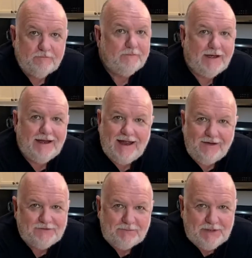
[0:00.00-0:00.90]
I
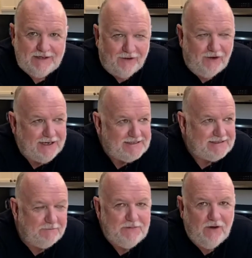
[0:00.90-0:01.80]
have to be
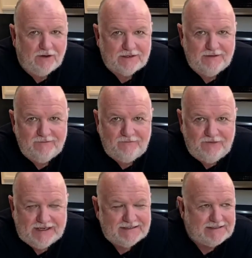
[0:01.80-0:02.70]
honest, I'm not
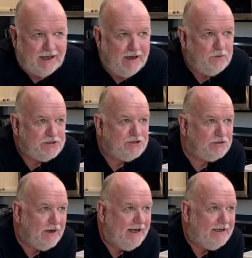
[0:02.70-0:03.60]
convinced. I was
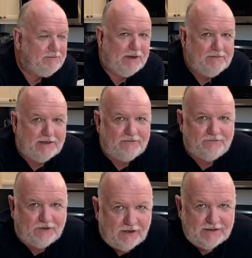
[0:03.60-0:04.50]
trained by my
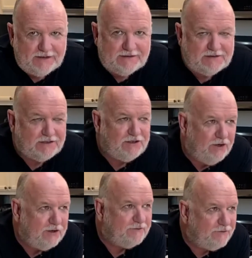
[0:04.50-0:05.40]
father to
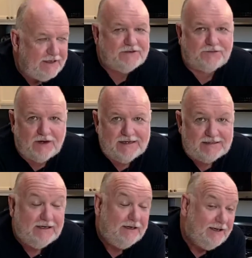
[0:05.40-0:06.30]
cook French
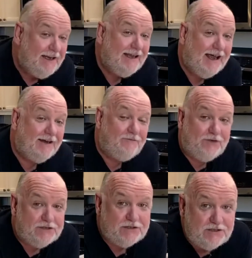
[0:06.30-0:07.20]
fries. He had
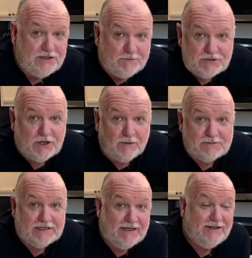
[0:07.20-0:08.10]
fish and chip
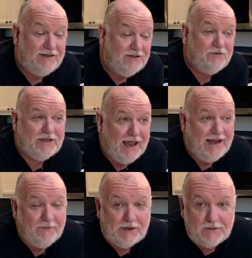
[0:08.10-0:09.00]
shops in the
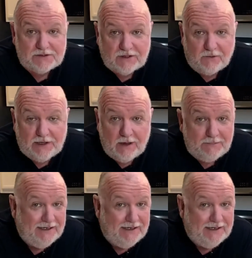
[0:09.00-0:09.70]
UK when I was growing up.